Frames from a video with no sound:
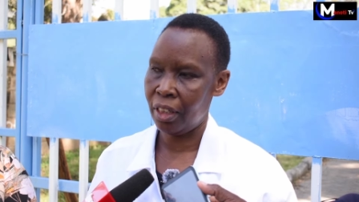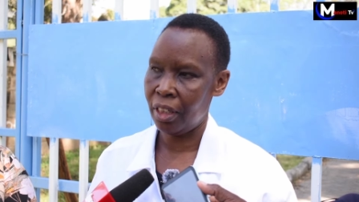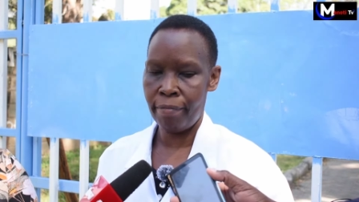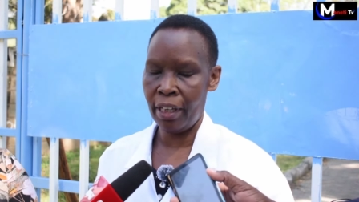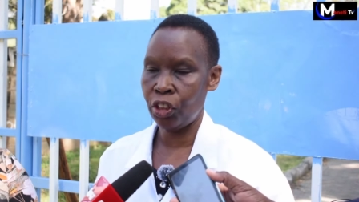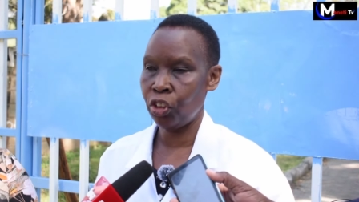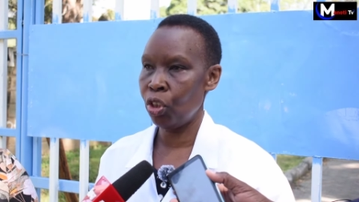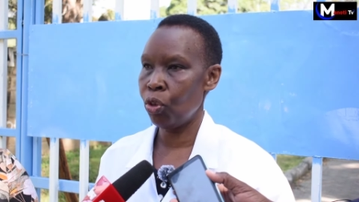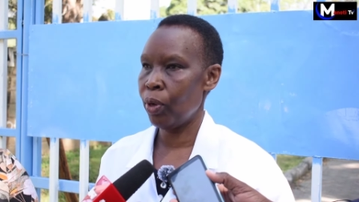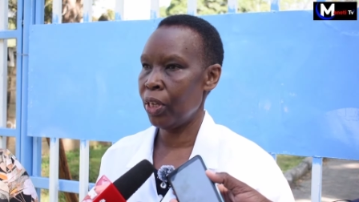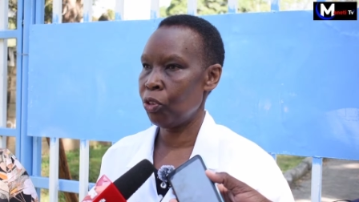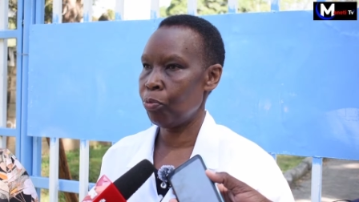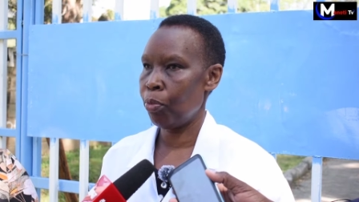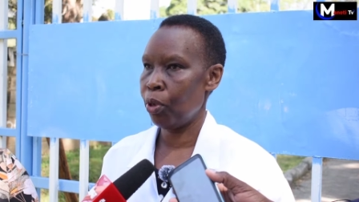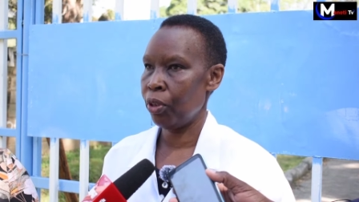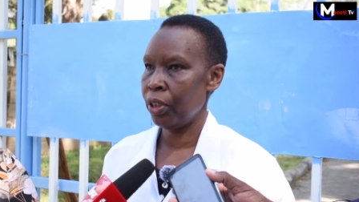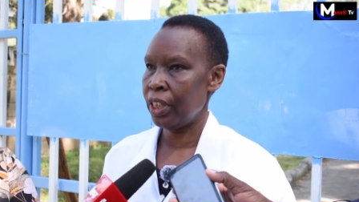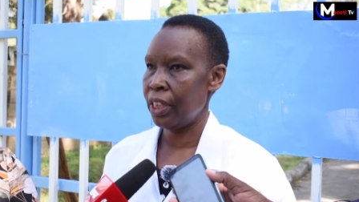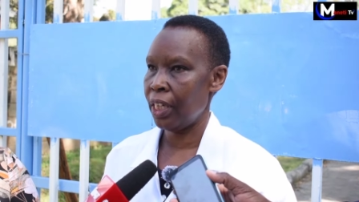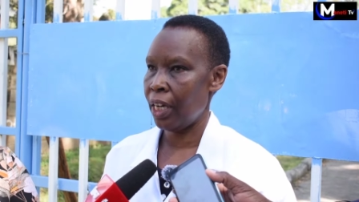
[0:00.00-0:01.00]
Person who has
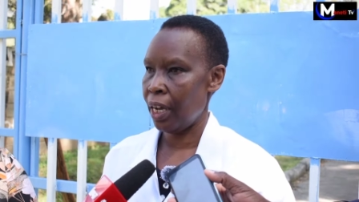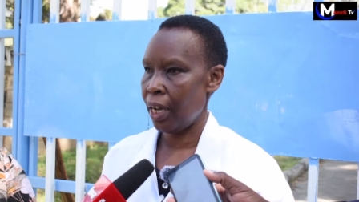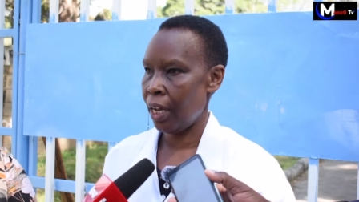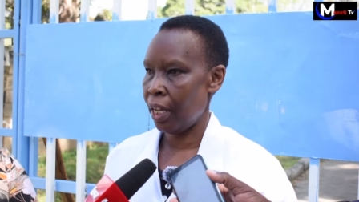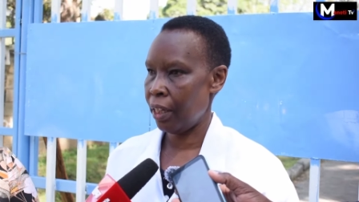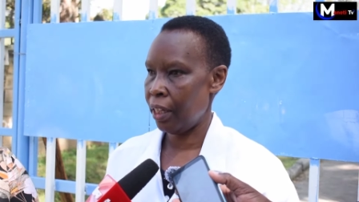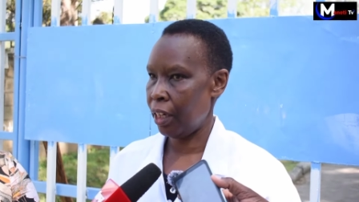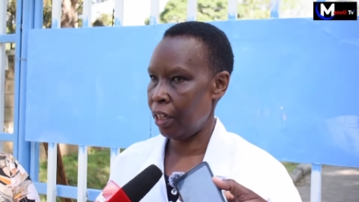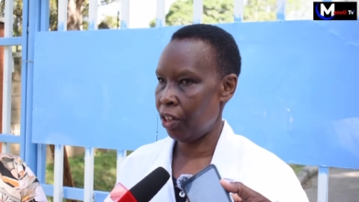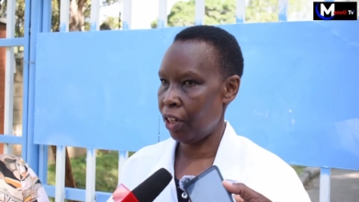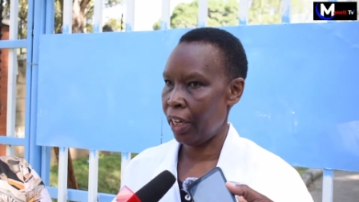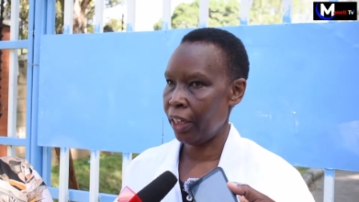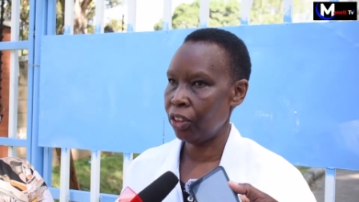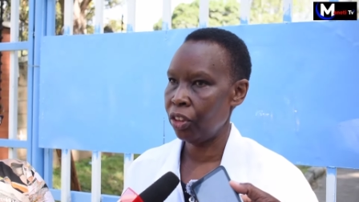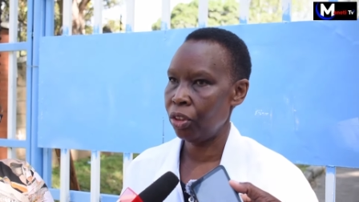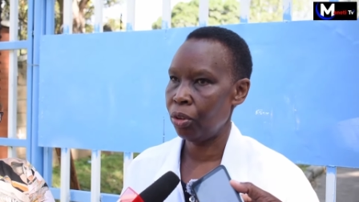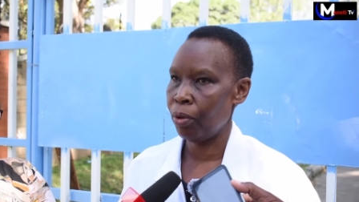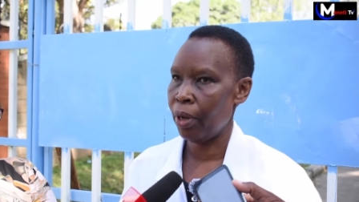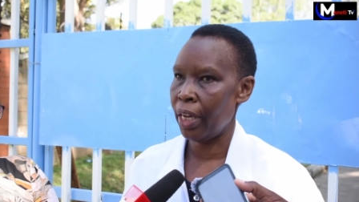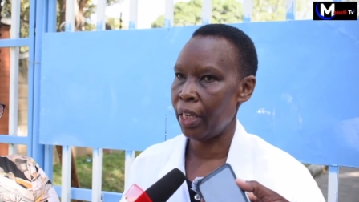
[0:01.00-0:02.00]
brought uh, the
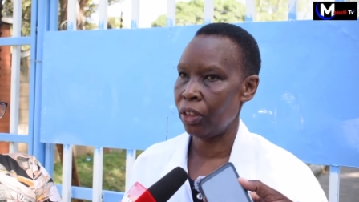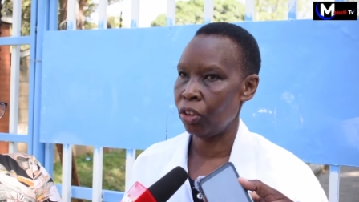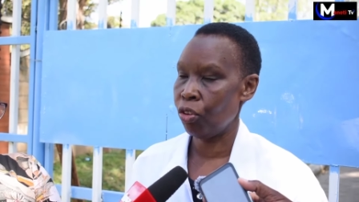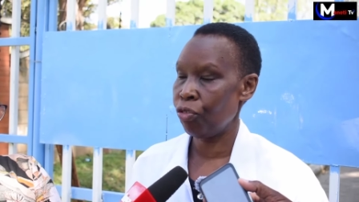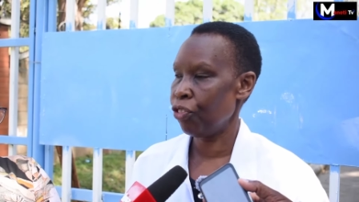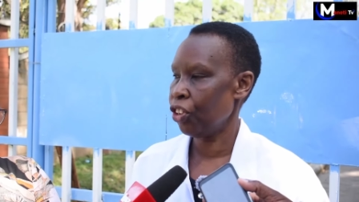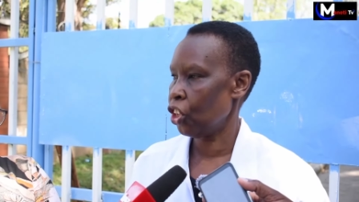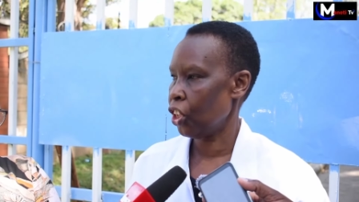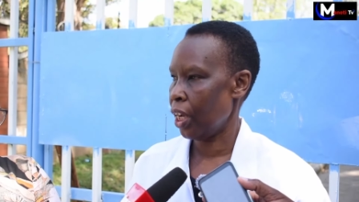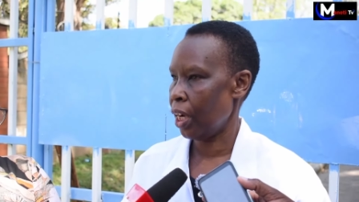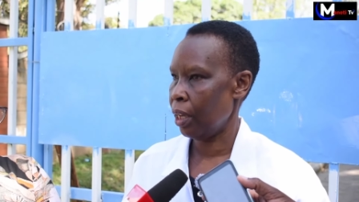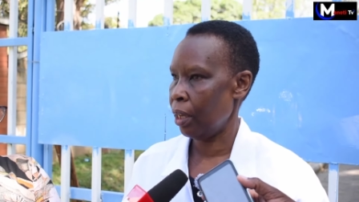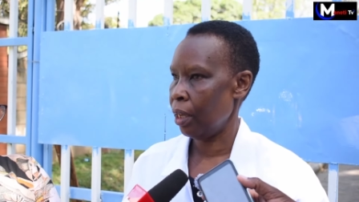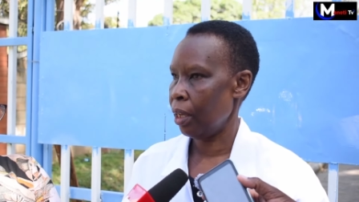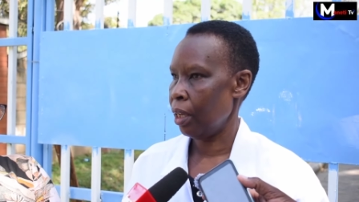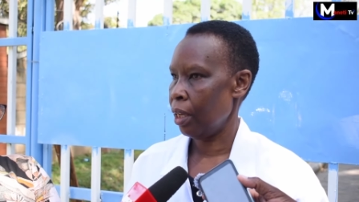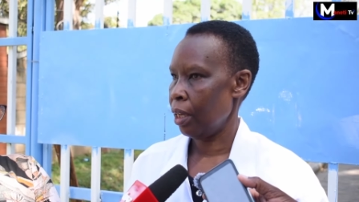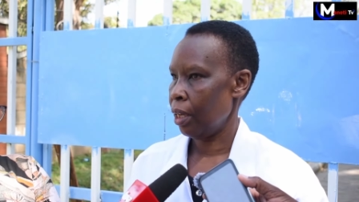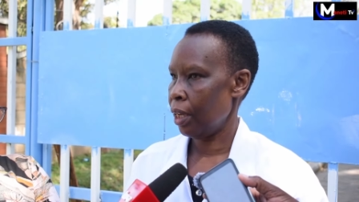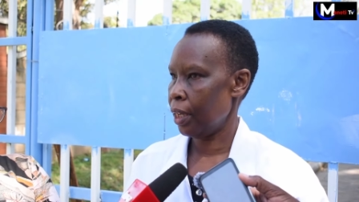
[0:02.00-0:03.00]
drugs to us, officially
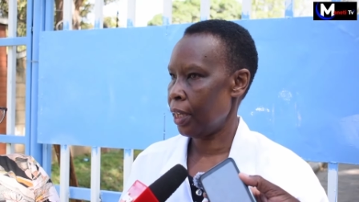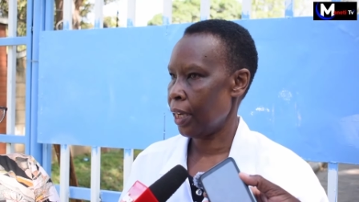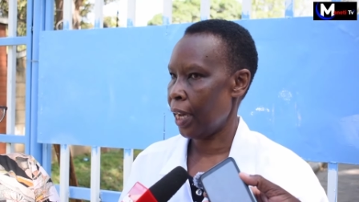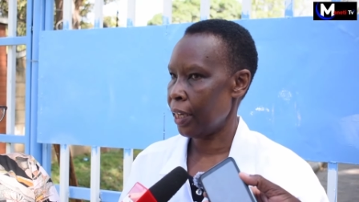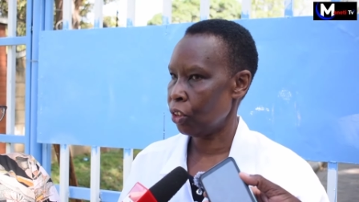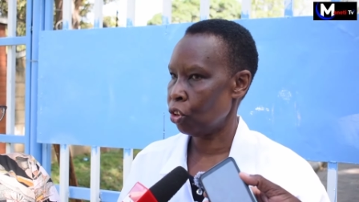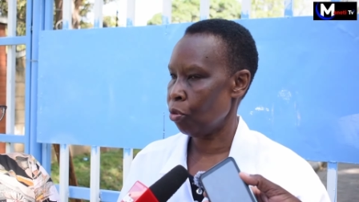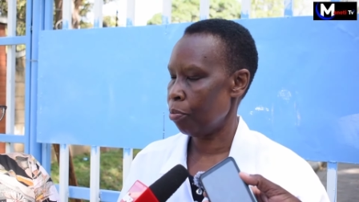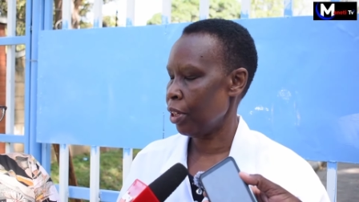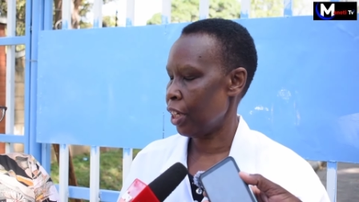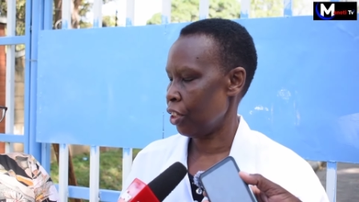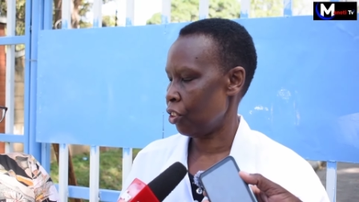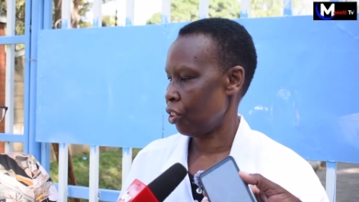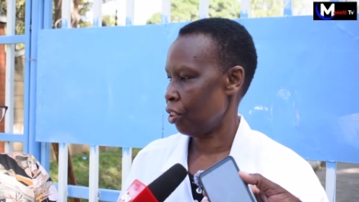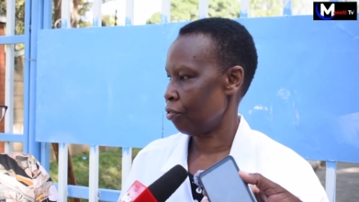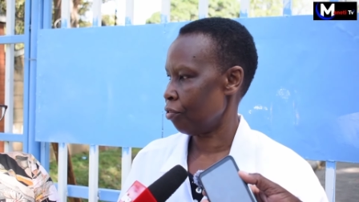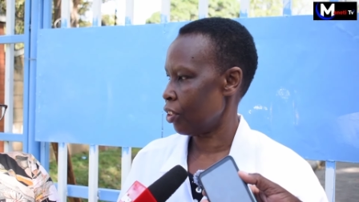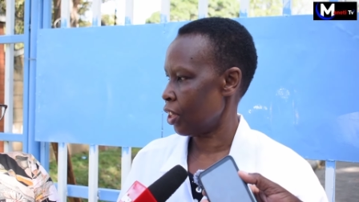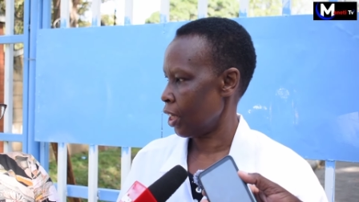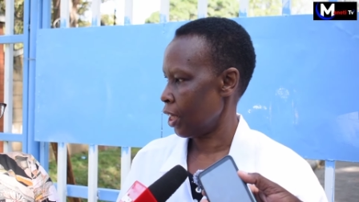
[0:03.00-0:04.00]
it has to be
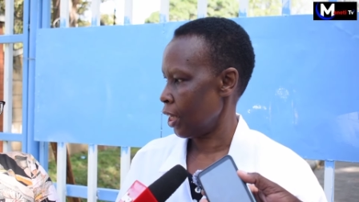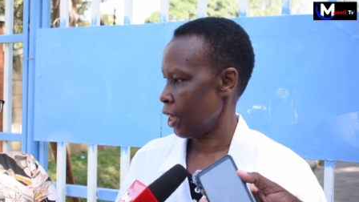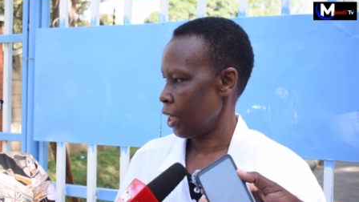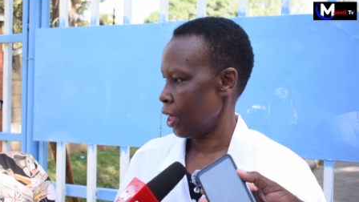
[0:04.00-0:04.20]
received.